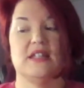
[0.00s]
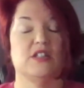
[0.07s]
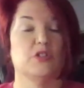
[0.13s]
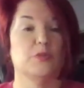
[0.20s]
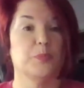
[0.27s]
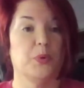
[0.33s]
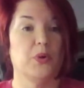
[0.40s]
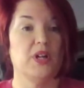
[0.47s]

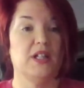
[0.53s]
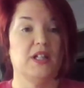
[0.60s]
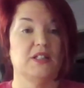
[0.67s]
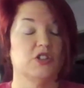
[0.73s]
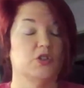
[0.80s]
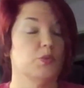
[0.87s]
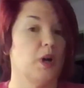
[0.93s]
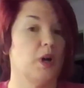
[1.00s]
these
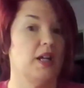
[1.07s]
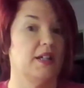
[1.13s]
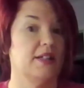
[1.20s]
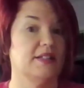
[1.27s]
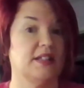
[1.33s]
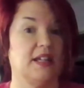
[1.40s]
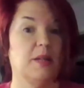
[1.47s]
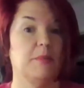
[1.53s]
prints, right?
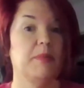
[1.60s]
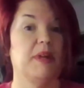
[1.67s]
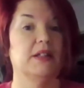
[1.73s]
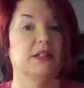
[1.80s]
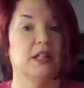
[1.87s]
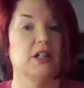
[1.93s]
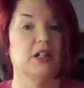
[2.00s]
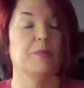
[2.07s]
Because they can be a
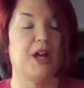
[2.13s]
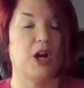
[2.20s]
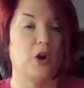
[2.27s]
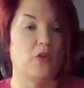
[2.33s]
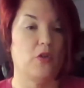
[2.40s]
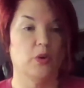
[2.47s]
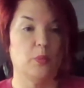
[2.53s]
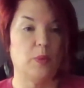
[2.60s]
little bit
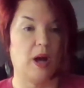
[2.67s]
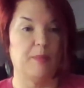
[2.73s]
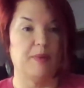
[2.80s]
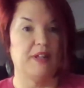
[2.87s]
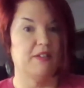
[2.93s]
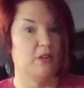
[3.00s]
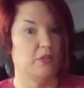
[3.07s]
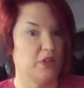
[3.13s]

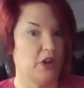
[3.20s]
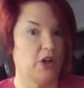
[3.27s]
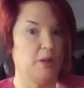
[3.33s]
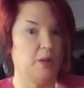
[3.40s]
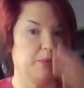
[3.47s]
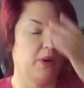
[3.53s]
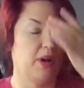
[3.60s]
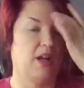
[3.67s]
overwhelming. They're very
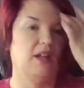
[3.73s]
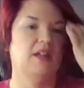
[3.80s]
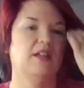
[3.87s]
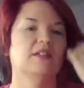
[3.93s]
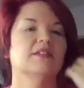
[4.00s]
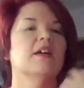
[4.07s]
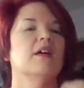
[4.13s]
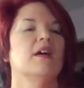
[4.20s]

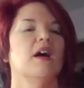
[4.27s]
bright.